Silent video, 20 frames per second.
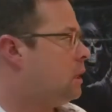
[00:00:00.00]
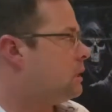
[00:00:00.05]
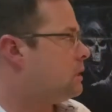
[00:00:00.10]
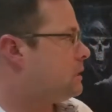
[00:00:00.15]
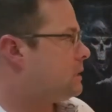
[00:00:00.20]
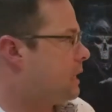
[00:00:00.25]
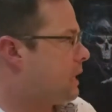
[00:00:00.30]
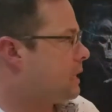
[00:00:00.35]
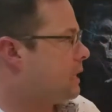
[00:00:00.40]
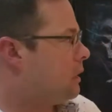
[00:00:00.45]

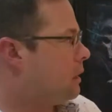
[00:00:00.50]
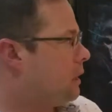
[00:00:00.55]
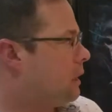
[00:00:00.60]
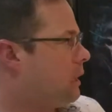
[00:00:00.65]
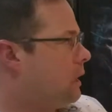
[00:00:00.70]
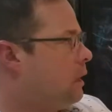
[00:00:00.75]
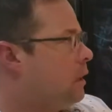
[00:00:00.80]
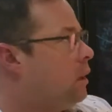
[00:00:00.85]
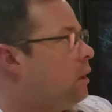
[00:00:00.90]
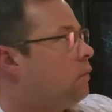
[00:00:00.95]

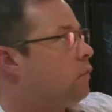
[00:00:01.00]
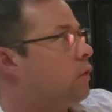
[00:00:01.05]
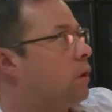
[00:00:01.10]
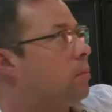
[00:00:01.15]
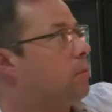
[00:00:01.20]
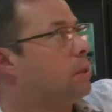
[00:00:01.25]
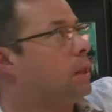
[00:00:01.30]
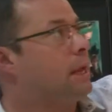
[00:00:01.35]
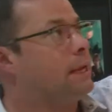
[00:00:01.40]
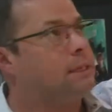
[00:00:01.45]
Secondly,
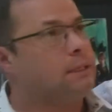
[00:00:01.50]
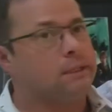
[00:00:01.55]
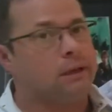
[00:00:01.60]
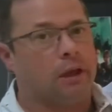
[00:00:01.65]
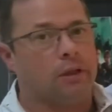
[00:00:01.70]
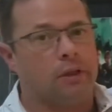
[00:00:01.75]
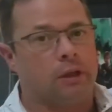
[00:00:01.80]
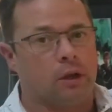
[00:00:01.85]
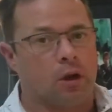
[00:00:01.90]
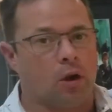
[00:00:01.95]
from lights
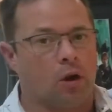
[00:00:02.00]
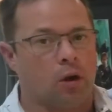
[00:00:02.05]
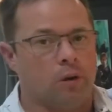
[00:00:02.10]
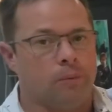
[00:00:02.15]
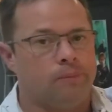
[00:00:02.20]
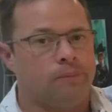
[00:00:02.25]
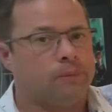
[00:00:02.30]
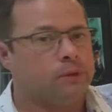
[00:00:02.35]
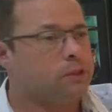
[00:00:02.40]
on the cart.